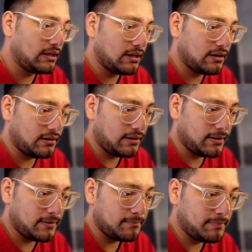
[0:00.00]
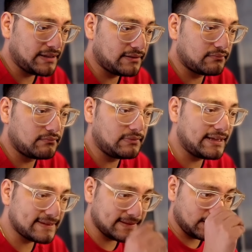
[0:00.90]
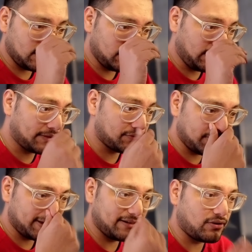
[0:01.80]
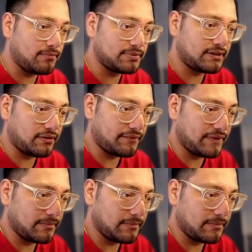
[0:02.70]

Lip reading: But let's, actually create a component out of them.